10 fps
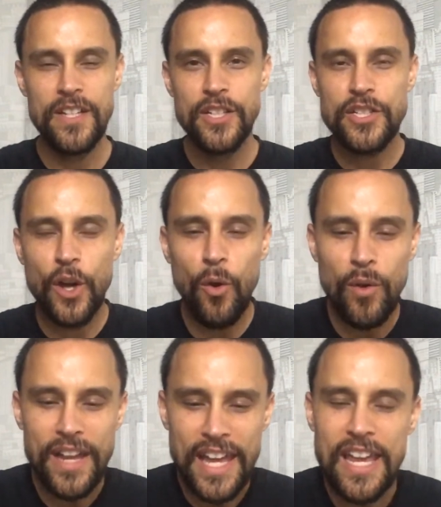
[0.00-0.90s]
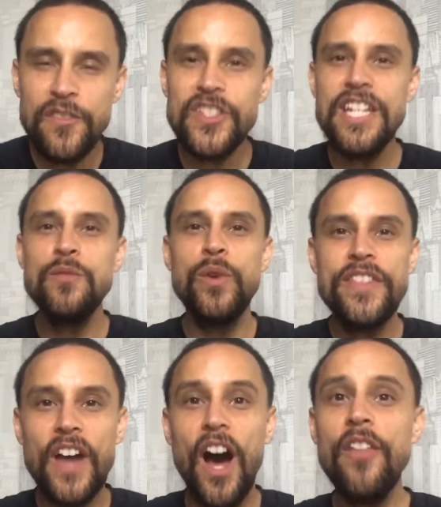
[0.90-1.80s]
So if she's
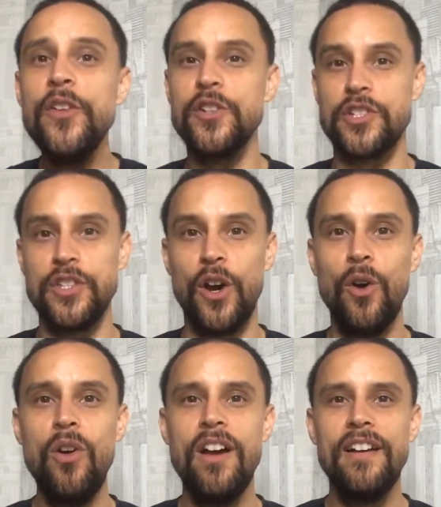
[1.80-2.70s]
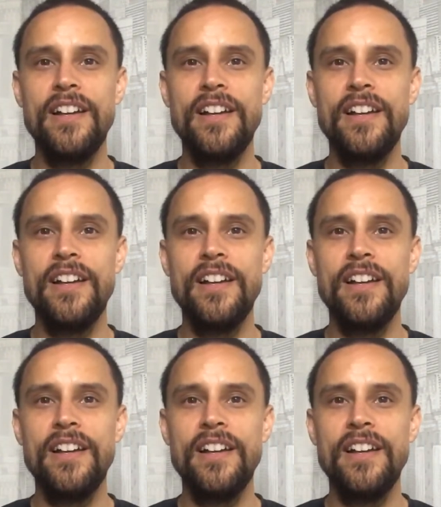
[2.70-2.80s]
with others though,